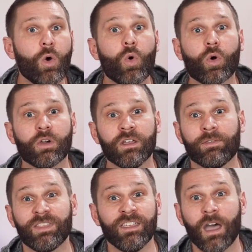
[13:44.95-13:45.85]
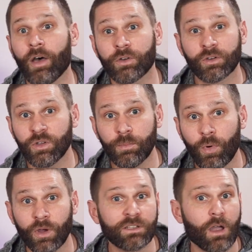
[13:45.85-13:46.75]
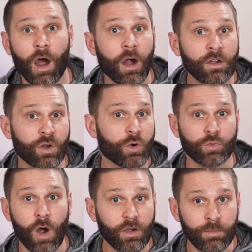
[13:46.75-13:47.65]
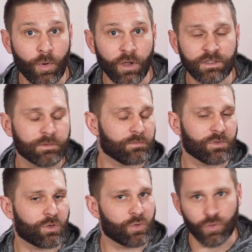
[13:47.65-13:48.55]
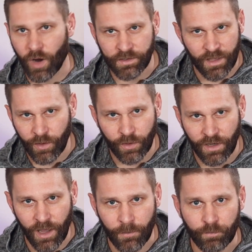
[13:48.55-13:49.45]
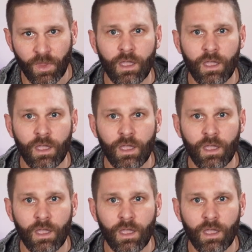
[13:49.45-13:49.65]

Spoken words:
Or if the other 2 points aren't horary points, cross that one out.